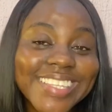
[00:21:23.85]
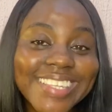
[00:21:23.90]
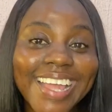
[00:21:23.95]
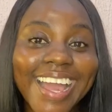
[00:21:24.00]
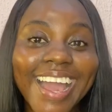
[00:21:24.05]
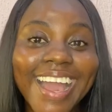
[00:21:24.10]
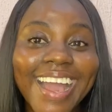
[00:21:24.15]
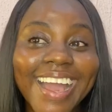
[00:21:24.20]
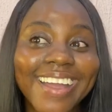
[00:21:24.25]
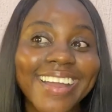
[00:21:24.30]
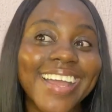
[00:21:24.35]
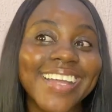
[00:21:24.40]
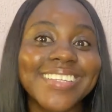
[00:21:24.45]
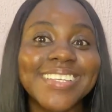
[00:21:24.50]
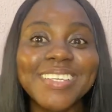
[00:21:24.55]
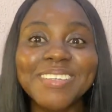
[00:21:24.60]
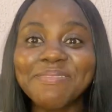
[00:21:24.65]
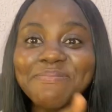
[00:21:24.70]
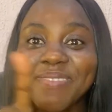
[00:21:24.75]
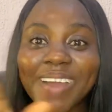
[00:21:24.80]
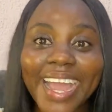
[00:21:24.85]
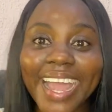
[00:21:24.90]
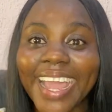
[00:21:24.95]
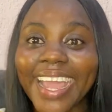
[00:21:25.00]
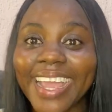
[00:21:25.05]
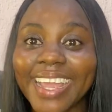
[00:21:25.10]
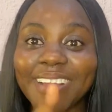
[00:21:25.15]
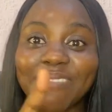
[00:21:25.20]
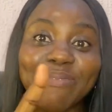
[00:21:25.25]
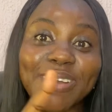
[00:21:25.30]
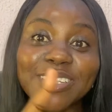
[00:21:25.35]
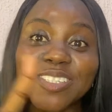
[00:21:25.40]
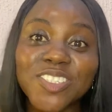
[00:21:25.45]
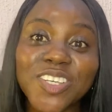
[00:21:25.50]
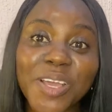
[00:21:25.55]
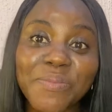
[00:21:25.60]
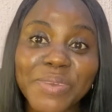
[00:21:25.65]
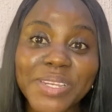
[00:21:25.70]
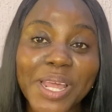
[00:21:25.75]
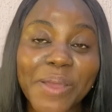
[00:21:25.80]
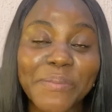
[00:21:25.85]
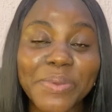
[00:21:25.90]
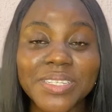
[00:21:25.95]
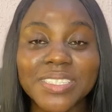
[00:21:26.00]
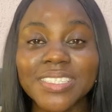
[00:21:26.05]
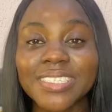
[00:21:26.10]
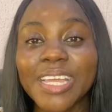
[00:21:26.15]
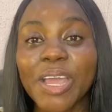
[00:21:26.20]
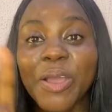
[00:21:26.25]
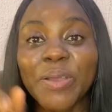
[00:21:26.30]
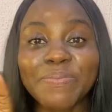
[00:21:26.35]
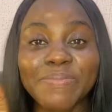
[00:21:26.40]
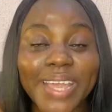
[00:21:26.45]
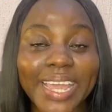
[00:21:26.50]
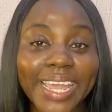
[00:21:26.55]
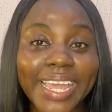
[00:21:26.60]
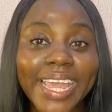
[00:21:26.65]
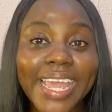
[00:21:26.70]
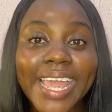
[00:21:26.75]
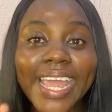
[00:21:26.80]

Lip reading: I think my social media pages are in my